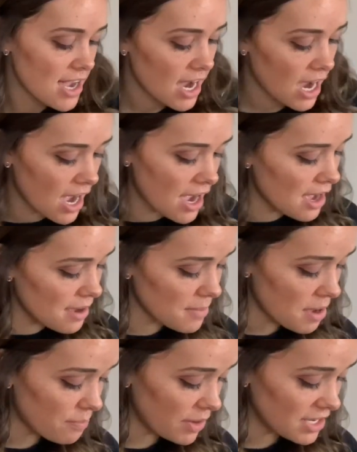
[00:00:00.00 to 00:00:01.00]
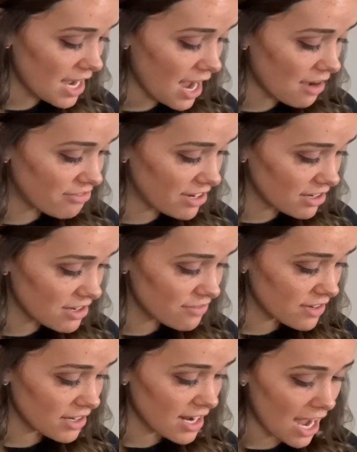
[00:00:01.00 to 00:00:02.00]
But yeah, very,
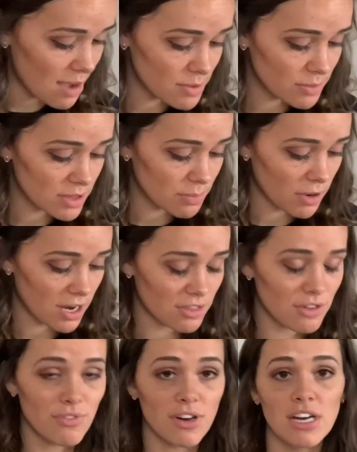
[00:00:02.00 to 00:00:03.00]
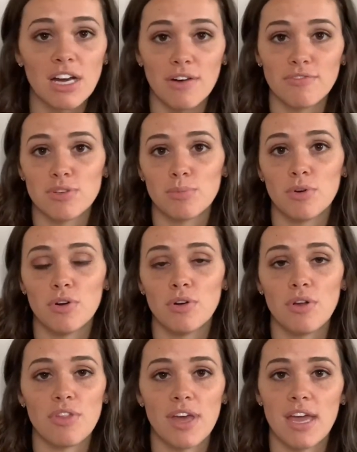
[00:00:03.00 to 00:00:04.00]
very happy with the product. They're very
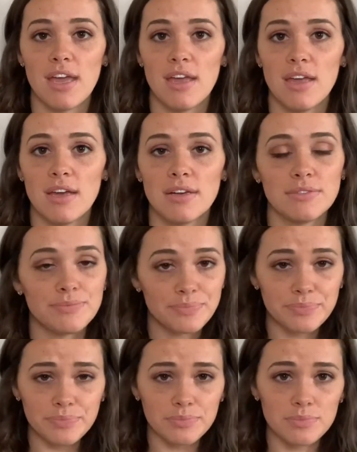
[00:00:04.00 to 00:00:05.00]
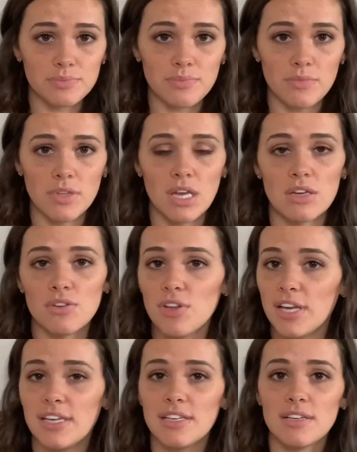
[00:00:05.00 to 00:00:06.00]
comfortable. They
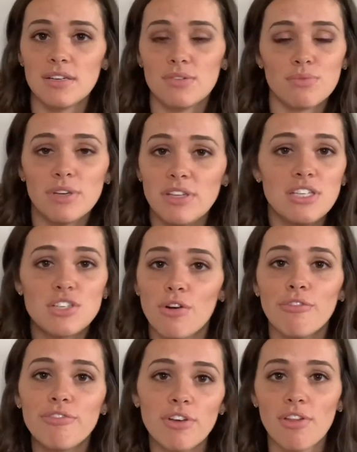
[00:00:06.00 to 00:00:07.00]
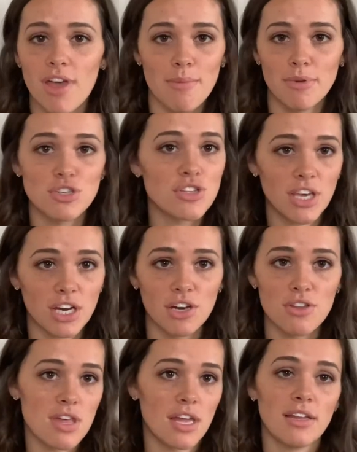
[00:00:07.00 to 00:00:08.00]
like really don't feel that much thicker
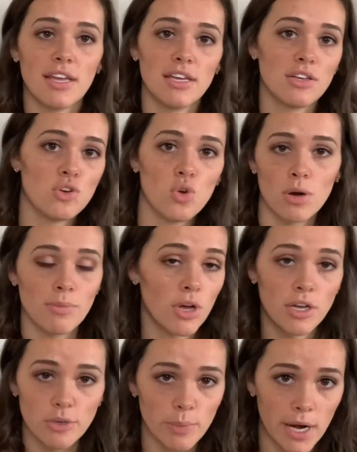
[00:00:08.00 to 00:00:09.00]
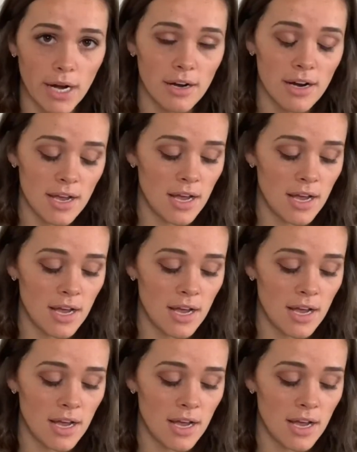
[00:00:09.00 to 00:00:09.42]
than like normal underwear.